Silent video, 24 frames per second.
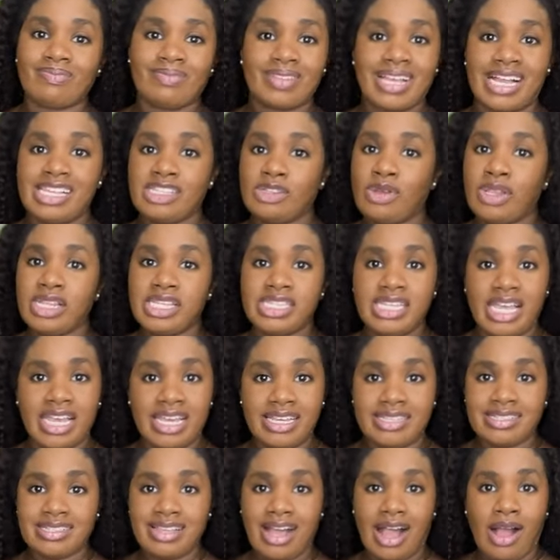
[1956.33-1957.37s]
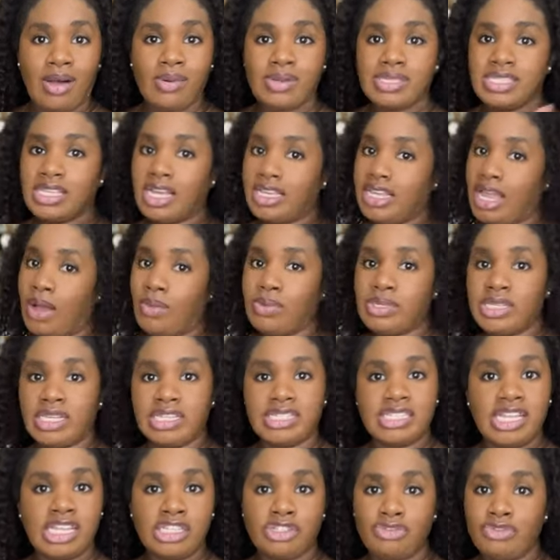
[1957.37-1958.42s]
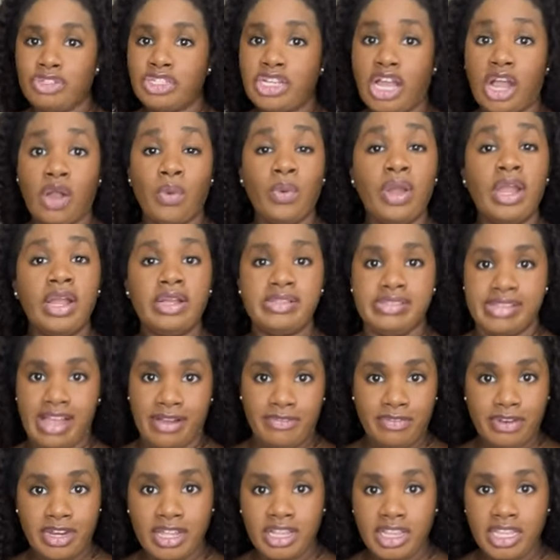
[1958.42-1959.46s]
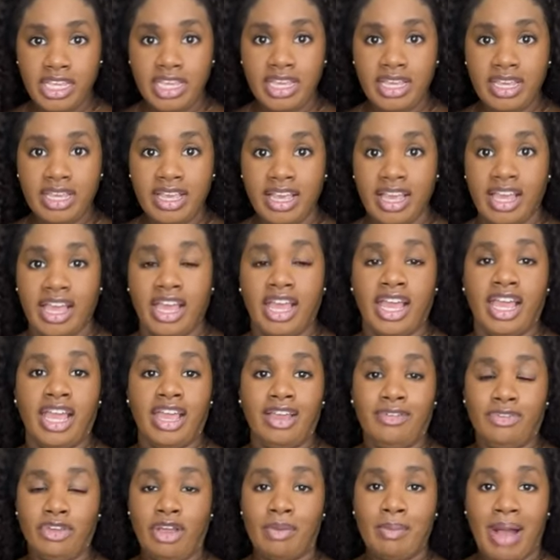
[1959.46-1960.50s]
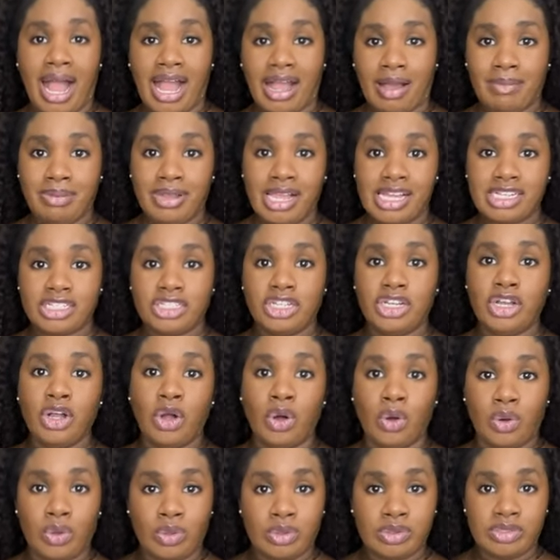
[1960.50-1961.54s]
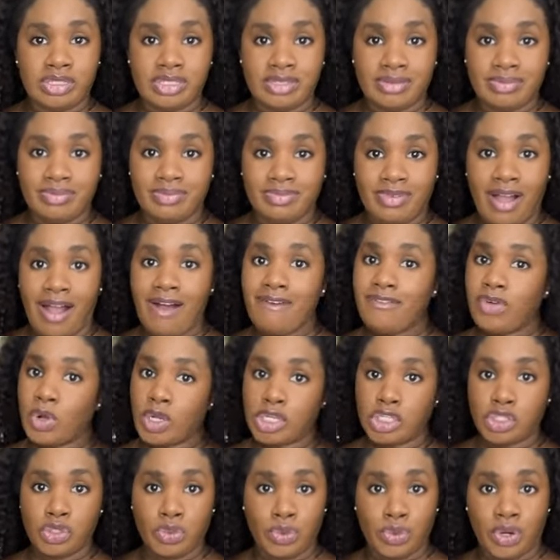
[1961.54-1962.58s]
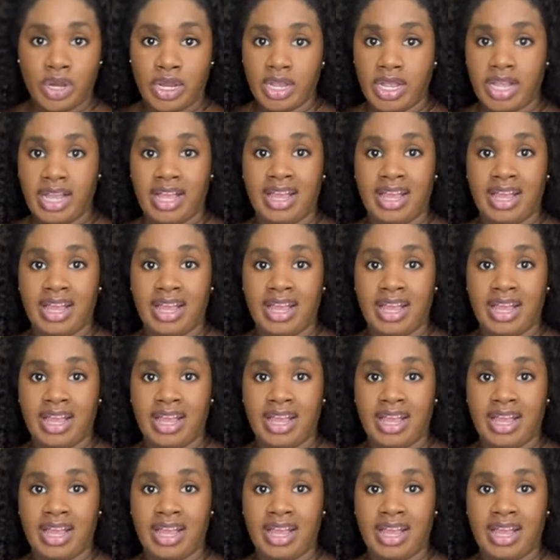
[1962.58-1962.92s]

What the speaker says: That's all it takes. I always tell y'all what accessories y'all can wear. Definitely, if you're my complexion, gold, for sure.